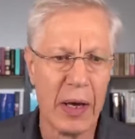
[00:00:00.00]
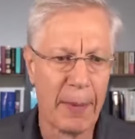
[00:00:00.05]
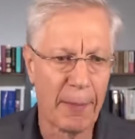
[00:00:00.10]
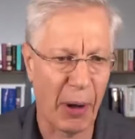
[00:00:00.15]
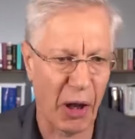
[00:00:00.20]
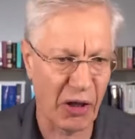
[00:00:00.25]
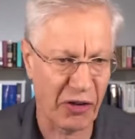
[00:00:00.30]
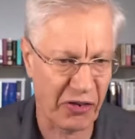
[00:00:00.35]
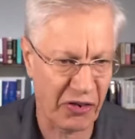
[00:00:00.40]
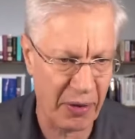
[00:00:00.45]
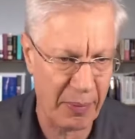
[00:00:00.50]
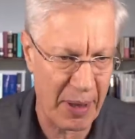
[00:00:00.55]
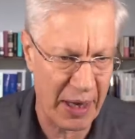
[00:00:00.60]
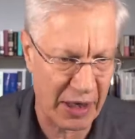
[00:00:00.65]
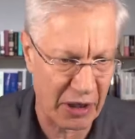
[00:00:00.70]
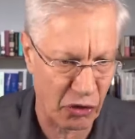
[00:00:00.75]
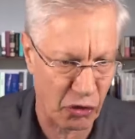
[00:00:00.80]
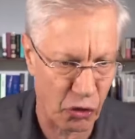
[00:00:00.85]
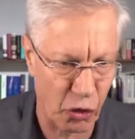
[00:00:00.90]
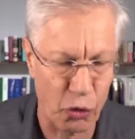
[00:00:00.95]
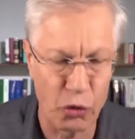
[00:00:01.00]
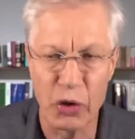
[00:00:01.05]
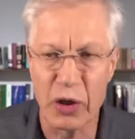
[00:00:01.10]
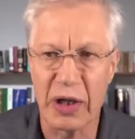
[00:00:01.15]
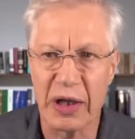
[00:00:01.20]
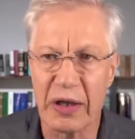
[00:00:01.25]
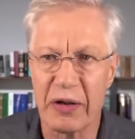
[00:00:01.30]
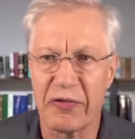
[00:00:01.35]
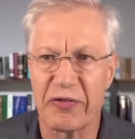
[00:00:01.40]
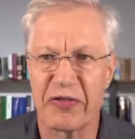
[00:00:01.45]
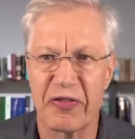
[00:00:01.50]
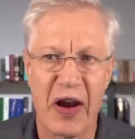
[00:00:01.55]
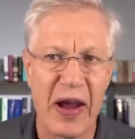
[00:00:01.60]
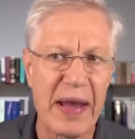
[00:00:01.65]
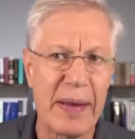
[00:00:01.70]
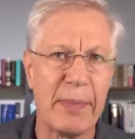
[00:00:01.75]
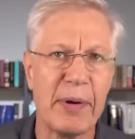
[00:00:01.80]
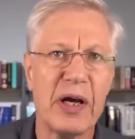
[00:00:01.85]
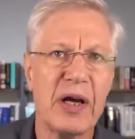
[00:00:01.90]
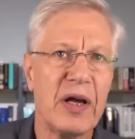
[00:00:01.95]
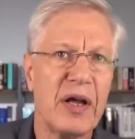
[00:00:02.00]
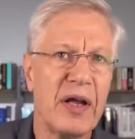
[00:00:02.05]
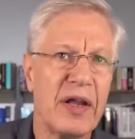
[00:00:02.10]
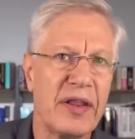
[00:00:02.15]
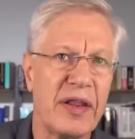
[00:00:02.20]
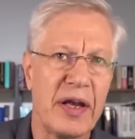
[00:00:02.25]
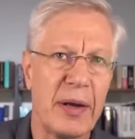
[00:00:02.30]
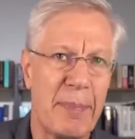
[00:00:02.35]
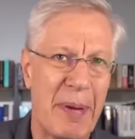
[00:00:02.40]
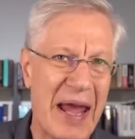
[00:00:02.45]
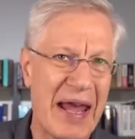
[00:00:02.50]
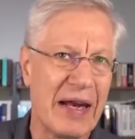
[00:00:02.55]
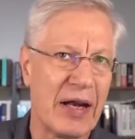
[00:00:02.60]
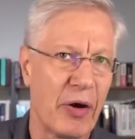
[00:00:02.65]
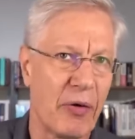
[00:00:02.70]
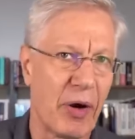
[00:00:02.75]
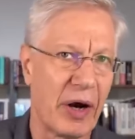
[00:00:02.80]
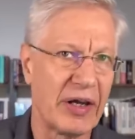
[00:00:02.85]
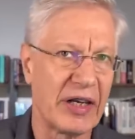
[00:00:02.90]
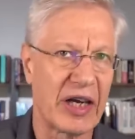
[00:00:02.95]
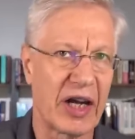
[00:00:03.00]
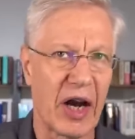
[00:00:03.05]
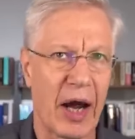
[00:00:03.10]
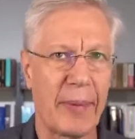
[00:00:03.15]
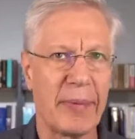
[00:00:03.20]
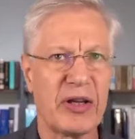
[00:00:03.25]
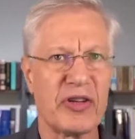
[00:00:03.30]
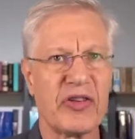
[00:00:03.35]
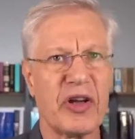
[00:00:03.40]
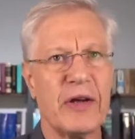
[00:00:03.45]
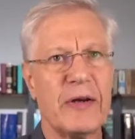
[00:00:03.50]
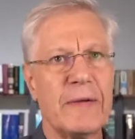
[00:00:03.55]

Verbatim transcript: policymakers really frame the debate around economics,